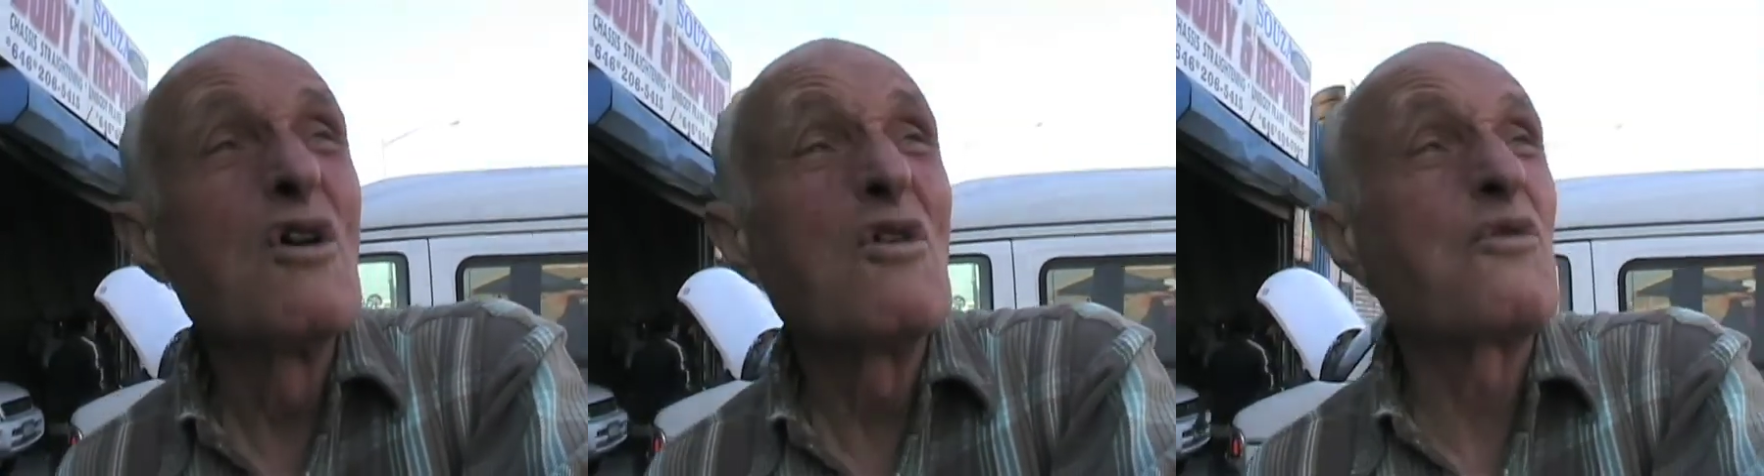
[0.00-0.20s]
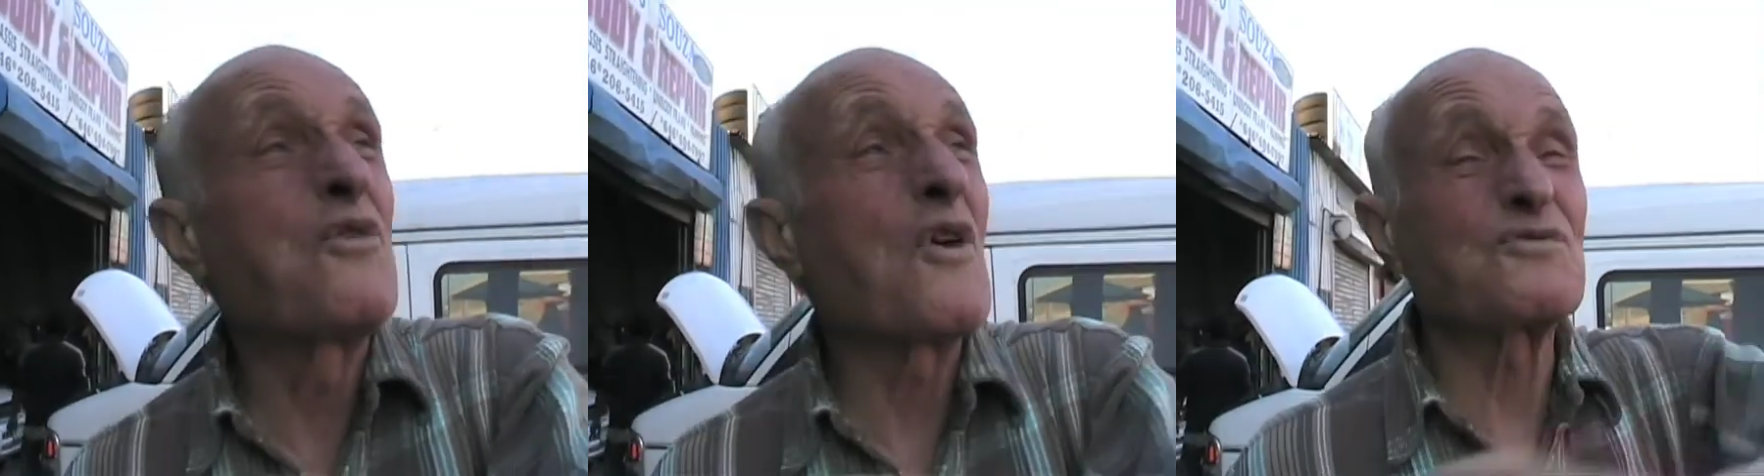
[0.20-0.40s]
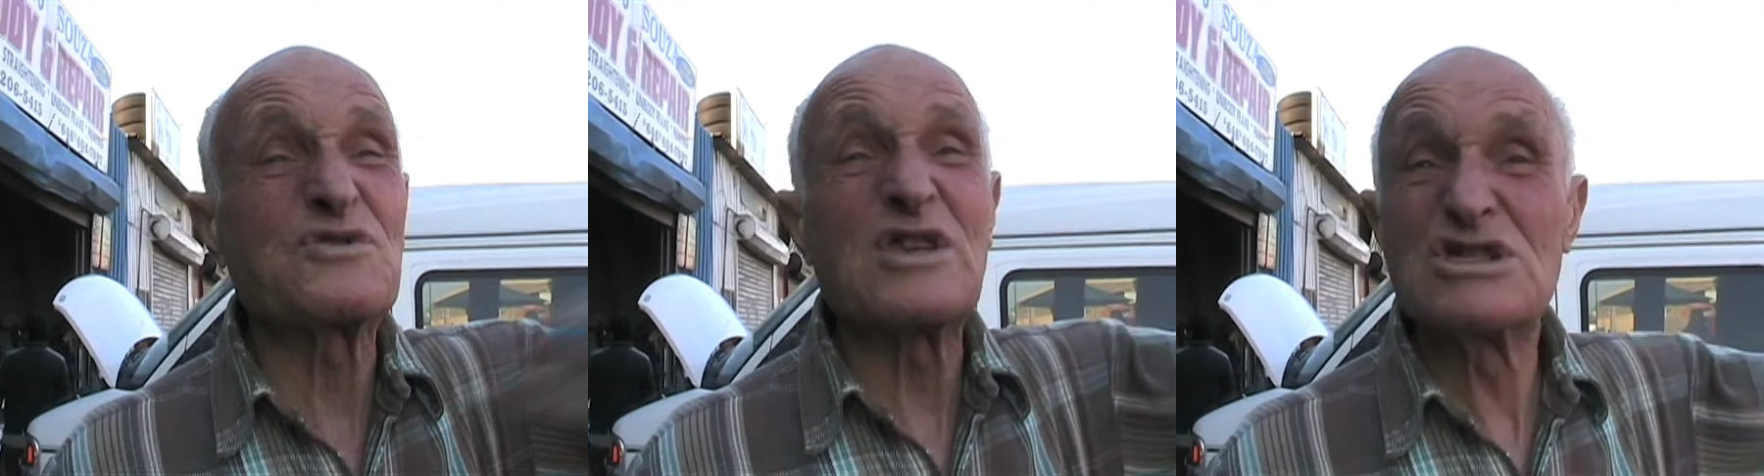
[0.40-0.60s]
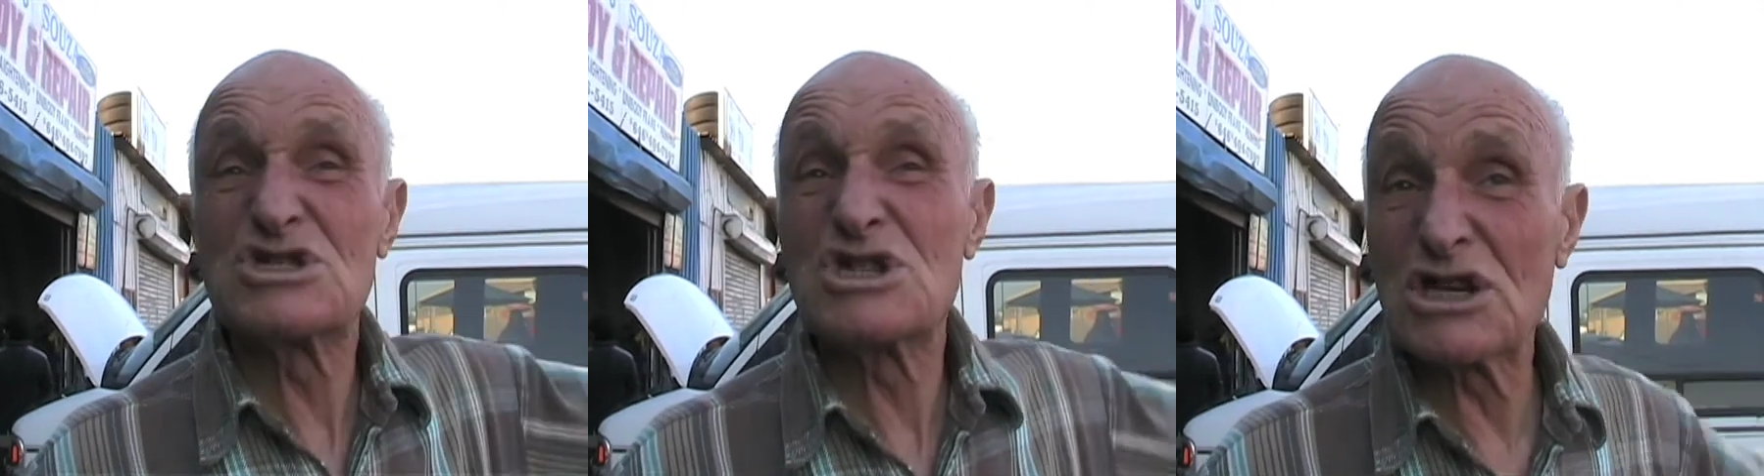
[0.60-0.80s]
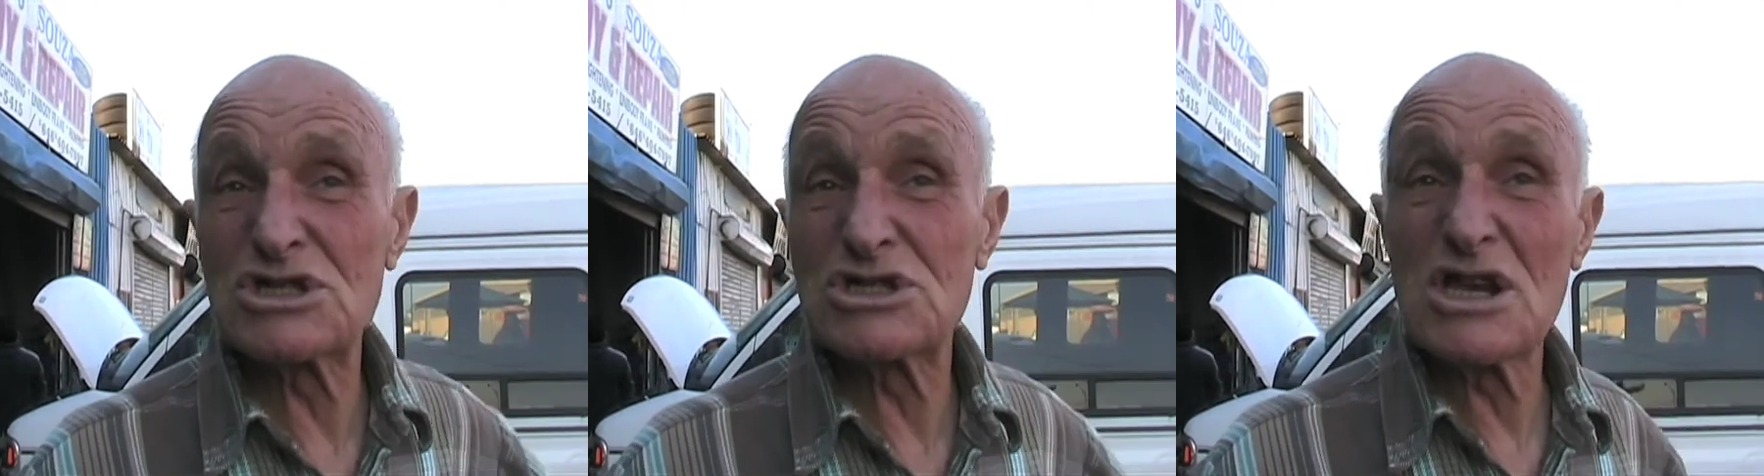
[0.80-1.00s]
50,
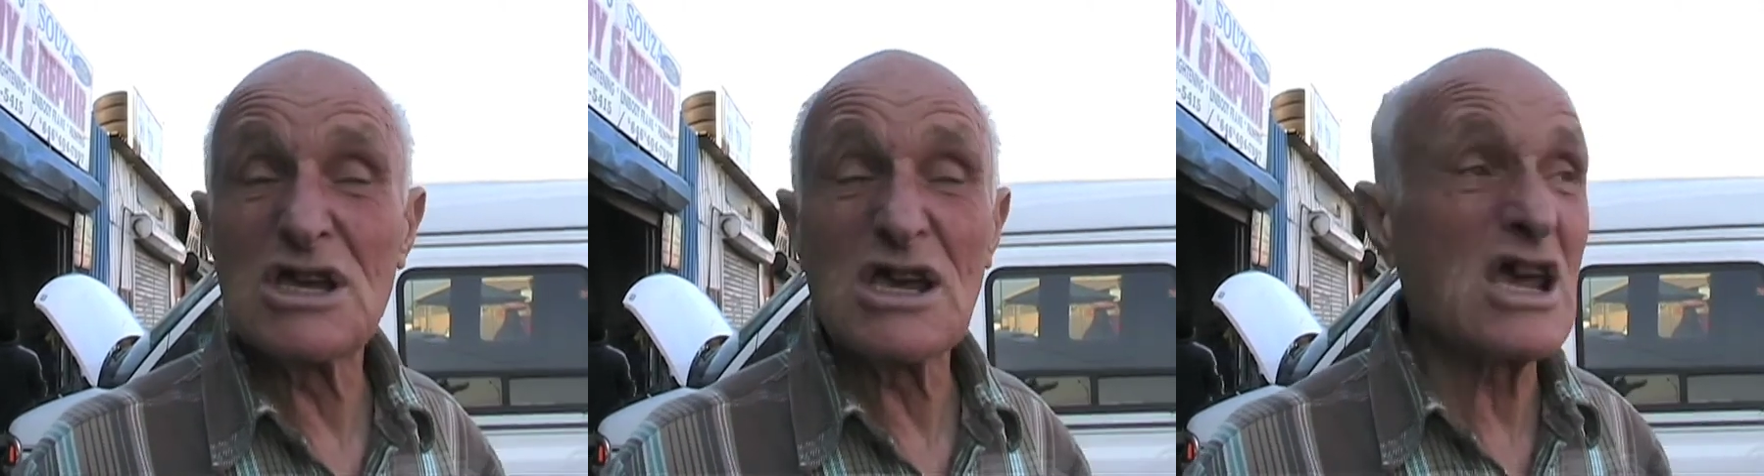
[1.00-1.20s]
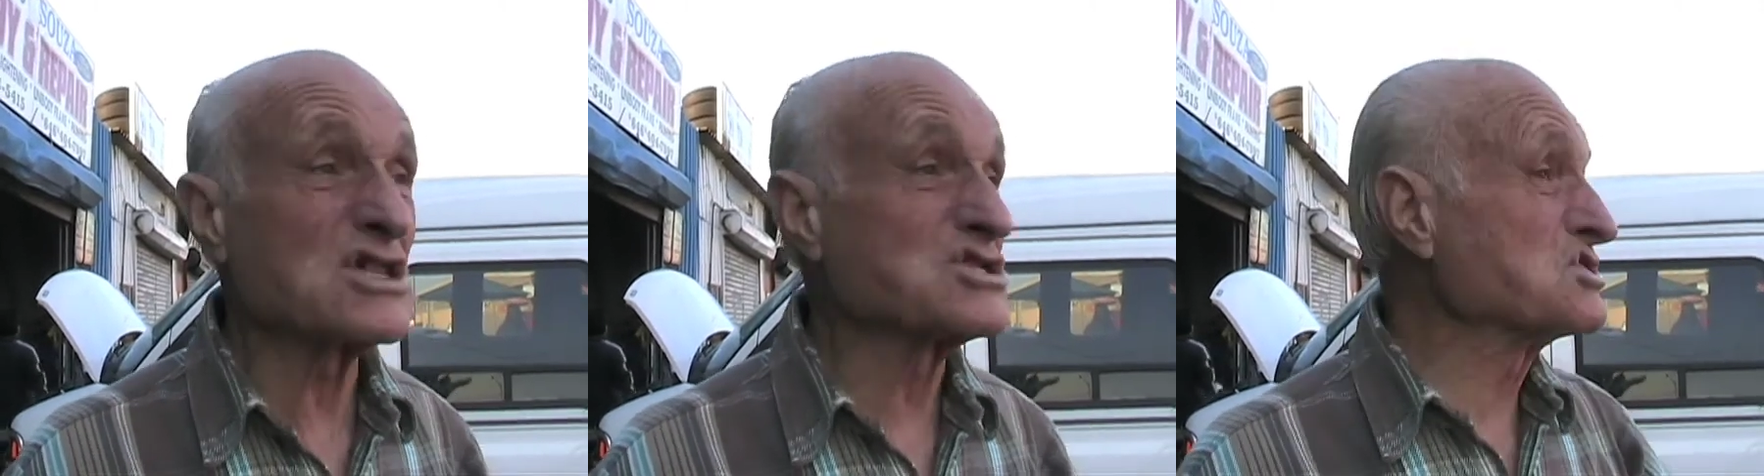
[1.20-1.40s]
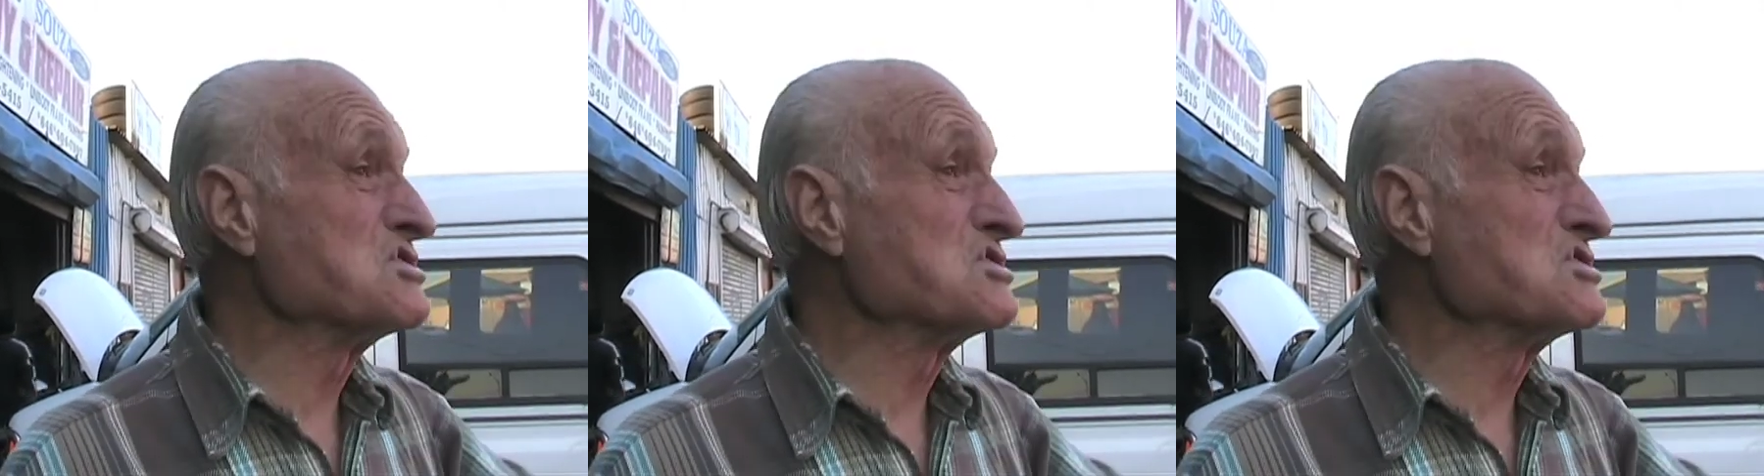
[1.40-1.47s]
60 years,